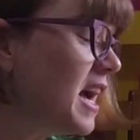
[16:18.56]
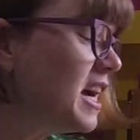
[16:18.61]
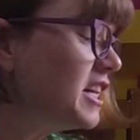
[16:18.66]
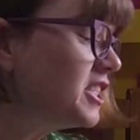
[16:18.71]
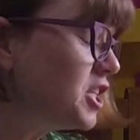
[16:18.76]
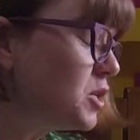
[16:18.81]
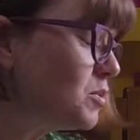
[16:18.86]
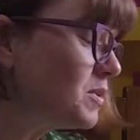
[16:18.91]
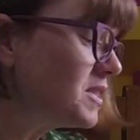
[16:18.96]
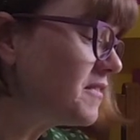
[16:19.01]

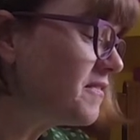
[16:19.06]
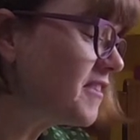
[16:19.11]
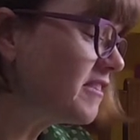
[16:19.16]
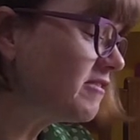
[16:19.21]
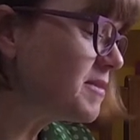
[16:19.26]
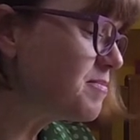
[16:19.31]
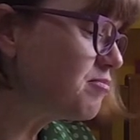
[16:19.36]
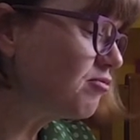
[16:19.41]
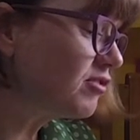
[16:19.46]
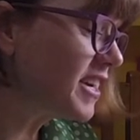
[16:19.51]
She was a
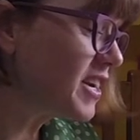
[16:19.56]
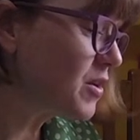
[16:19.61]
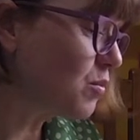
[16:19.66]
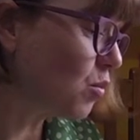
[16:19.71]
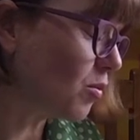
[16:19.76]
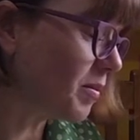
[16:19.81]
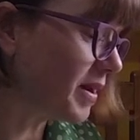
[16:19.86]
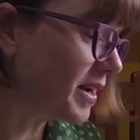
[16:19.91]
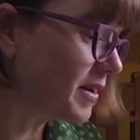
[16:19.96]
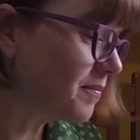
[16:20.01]
very pretty
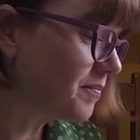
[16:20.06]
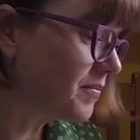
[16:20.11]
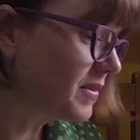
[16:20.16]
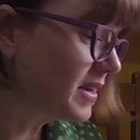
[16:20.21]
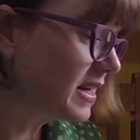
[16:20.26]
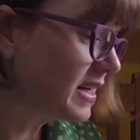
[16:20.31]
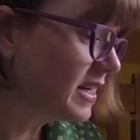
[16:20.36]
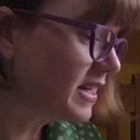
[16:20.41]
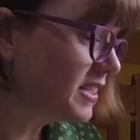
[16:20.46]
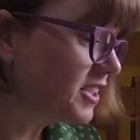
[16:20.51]
woman.
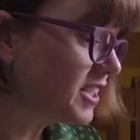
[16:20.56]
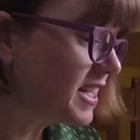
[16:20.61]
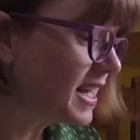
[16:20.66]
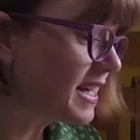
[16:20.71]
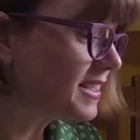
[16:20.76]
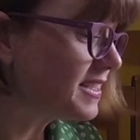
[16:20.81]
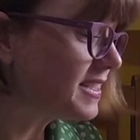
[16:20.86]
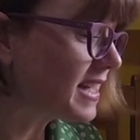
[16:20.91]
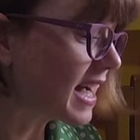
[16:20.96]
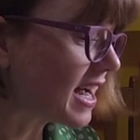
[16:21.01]
She
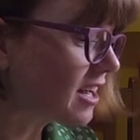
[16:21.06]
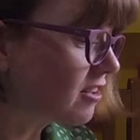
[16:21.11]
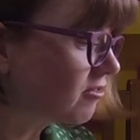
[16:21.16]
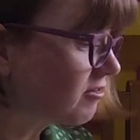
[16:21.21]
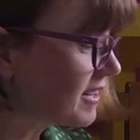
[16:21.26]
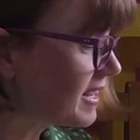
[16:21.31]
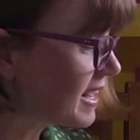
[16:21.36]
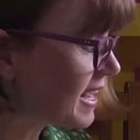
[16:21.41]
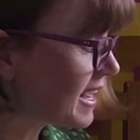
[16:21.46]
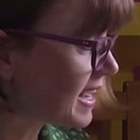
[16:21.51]
had dark
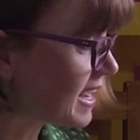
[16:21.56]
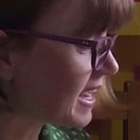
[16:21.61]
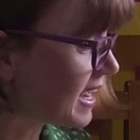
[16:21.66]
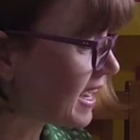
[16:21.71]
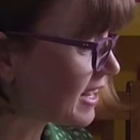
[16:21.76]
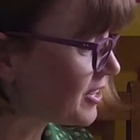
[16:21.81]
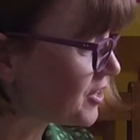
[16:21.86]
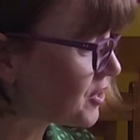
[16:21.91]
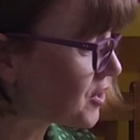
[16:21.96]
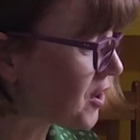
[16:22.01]
red hair
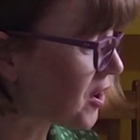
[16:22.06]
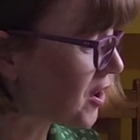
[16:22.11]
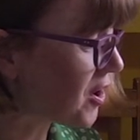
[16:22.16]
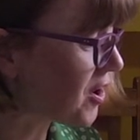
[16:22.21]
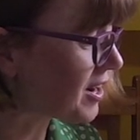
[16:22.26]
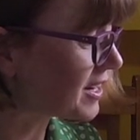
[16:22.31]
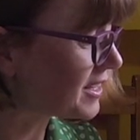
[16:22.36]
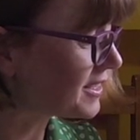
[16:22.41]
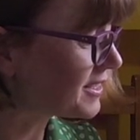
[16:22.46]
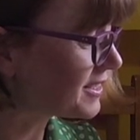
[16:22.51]
and her
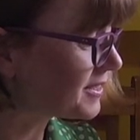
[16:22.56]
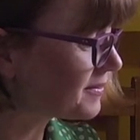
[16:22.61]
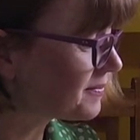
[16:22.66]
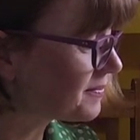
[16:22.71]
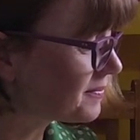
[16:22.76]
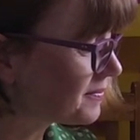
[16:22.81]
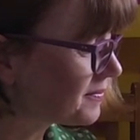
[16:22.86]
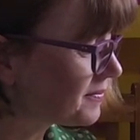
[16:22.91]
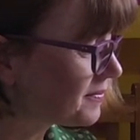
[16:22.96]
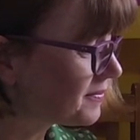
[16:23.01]
eyes.
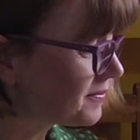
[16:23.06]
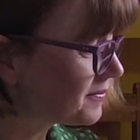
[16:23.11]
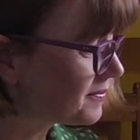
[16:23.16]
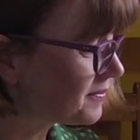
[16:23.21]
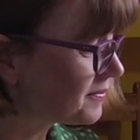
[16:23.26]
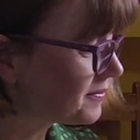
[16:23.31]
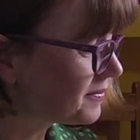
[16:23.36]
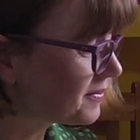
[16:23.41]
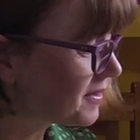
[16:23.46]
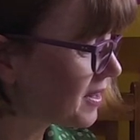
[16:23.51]

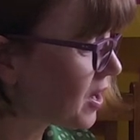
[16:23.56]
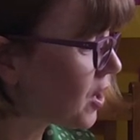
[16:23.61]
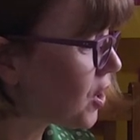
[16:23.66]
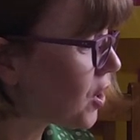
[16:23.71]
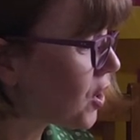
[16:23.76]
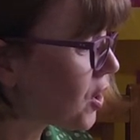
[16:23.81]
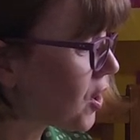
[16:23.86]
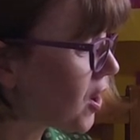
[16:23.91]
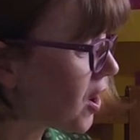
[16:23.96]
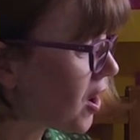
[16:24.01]

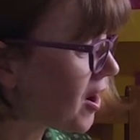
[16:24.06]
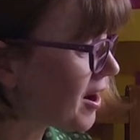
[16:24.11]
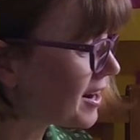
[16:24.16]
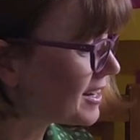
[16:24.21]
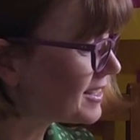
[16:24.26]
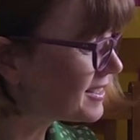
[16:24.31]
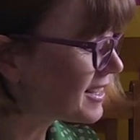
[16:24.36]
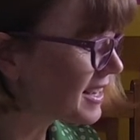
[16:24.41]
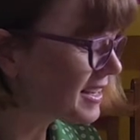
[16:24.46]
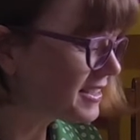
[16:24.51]
Her
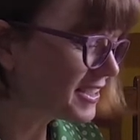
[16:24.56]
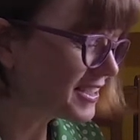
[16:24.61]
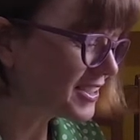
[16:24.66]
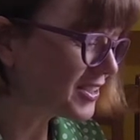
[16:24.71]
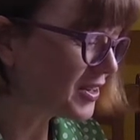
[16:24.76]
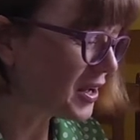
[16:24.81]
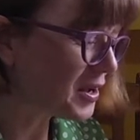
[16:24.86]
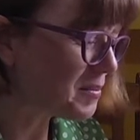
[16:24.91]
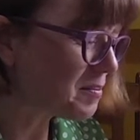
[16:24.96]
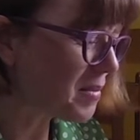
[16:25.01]
eyes are just
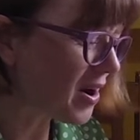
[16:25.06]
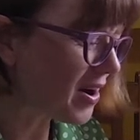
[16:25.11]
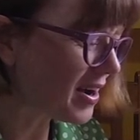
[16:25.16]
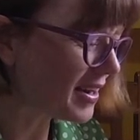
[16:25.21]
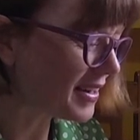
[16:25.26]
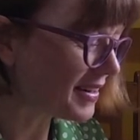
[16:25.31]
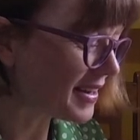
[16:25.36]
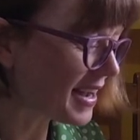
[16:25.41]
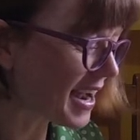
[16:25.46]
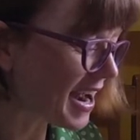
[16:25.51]
like
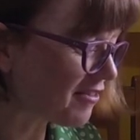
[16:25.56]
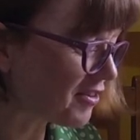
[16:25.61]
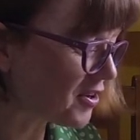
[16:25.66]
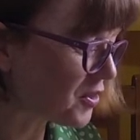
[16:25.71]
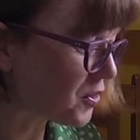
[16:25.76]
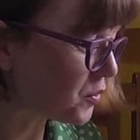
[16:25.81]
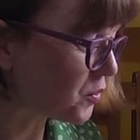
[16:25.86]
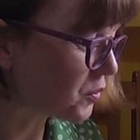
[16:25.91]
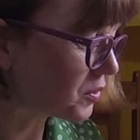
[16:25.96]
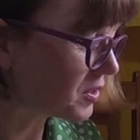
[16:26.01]
mine, Harry
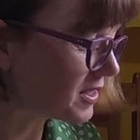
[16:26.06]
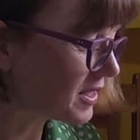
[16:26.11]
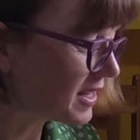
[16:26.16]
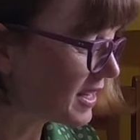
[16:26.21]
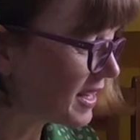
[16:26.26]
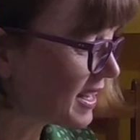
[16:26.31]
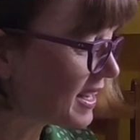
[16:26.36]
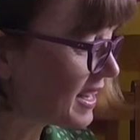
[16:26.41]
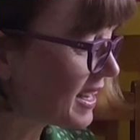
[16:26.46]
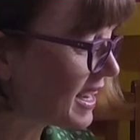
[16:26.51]
thought,
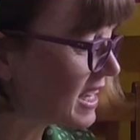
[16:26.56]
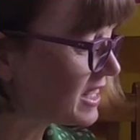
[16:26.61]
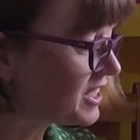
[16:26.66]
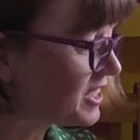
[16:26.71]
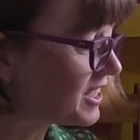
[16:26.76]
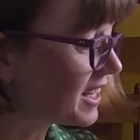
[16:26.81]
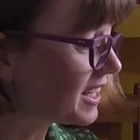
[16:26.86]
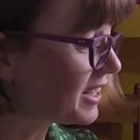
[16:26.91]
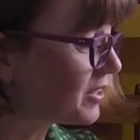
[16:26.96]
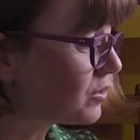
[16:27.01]

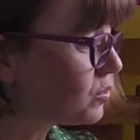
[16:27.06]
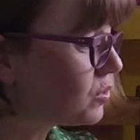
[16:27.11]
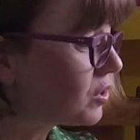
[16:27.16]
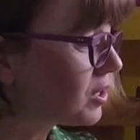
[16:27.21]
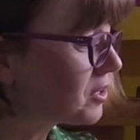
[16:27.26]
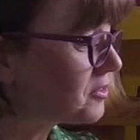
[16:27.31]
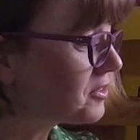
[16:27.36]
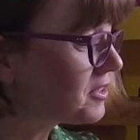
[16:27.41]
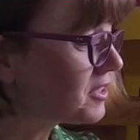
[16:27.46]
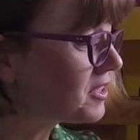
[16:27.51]
edging a little
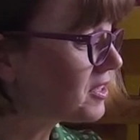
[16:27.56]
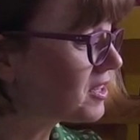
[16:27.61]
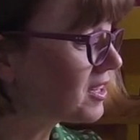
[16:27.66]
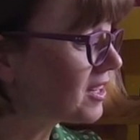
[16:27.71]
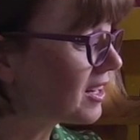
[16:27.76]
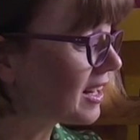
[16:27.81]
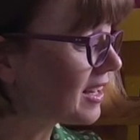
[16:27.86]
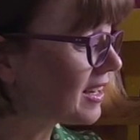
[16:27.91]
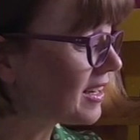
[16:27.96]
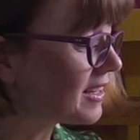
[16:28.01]
closer to the
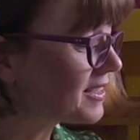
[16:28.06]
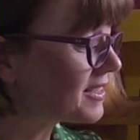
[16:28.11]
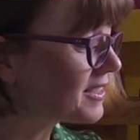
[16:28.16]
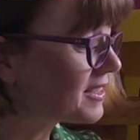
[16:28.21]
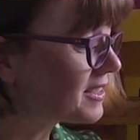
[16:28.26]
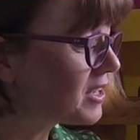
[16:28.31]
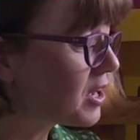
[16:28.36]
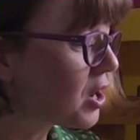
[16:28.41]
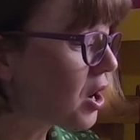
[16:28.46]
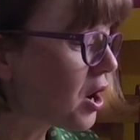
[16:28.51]
glass.
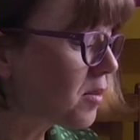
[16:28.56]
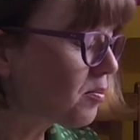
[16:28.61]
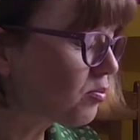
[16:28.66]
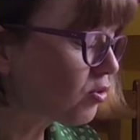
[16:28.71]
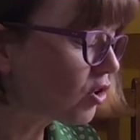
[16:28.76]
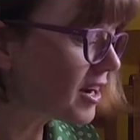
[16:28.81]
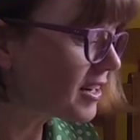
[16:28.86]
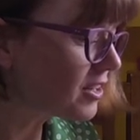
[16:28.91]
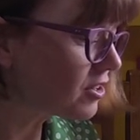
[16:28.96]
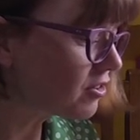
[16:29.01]

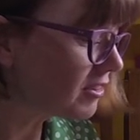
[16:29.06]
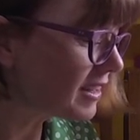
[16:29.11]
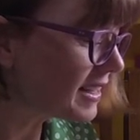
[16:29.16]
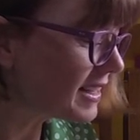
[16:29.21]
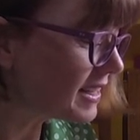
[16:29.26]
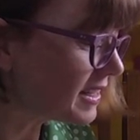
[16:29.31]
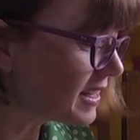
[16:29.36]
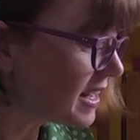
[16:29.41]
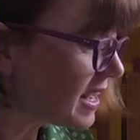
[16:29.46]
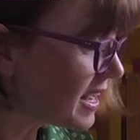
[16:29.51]
Bright
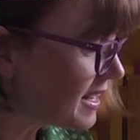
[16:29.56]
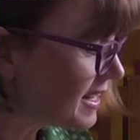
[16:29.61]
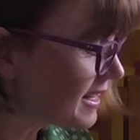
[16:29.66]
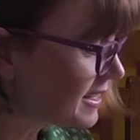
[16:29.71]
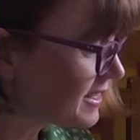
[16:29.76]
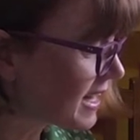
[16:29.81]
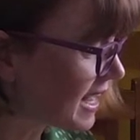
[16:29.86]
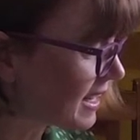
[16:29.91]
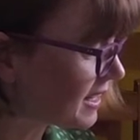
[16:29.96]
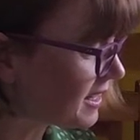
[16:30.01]
green,
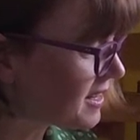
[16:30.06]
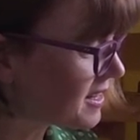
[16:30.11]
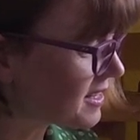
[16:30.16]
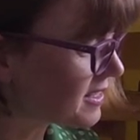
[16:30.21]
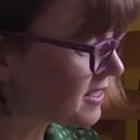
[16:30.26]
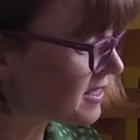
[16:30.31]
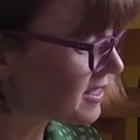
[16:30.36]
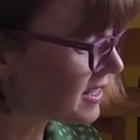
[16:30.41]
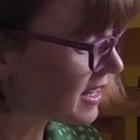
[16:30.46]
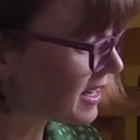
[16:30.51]
exactly the
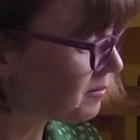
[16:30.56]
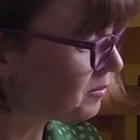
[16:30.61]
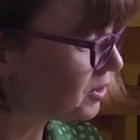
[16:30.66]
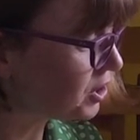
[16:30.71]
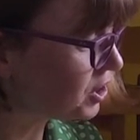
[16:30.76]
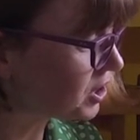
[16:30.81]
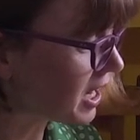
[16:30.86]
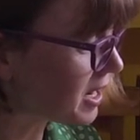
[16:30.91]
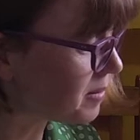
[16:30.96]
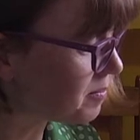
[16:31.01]
same
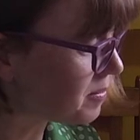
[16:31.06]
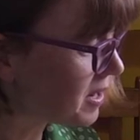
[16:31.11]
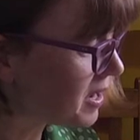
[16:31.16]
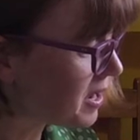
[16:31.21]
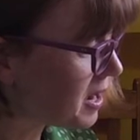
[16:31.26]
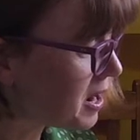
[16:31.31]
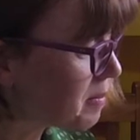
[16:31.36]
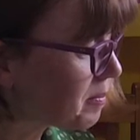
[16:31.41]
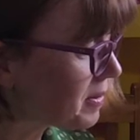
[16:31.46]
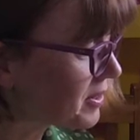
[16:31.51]
shape,
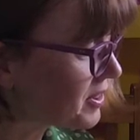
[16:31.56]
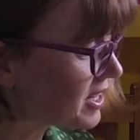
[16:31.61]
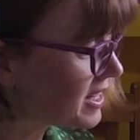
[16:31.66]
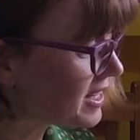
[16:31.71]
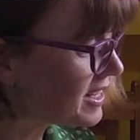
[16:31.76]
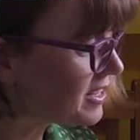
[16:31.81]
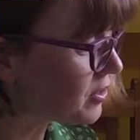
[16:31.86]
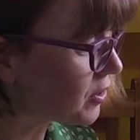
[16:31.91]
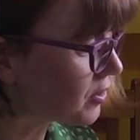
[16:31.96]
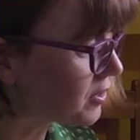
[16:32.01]
but then
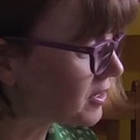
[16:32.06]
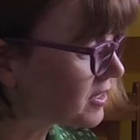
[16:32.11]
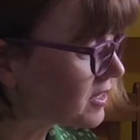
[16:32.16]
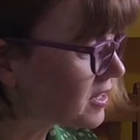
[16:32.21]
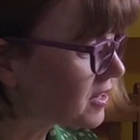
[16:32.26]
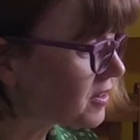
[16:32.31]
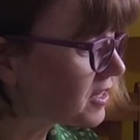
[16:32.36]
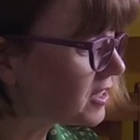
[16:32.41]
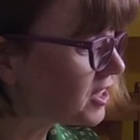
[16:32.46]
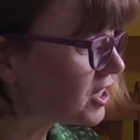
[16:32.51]
he noticed
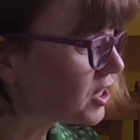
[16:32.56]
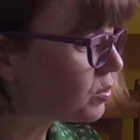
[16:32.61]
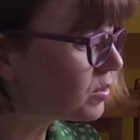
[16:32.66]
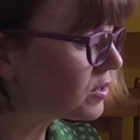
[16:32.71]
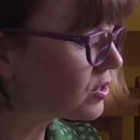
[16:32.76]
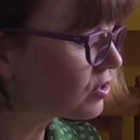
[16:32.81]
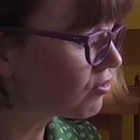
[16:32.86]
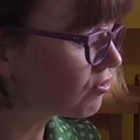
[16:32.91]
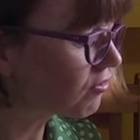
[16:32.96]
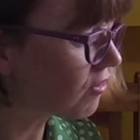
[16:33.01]
that she
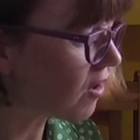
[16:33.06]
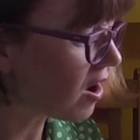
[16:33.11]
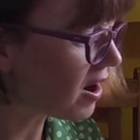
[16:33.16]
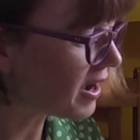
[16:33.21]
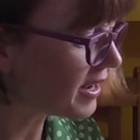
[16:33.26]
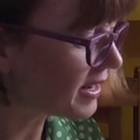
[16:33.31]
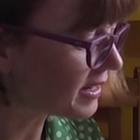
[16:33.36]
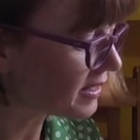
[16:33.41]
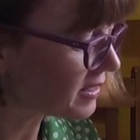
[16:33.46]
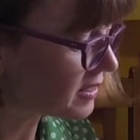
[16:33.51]
was
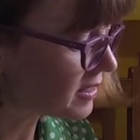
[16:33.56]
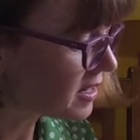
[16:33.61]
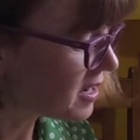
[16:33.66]
crying,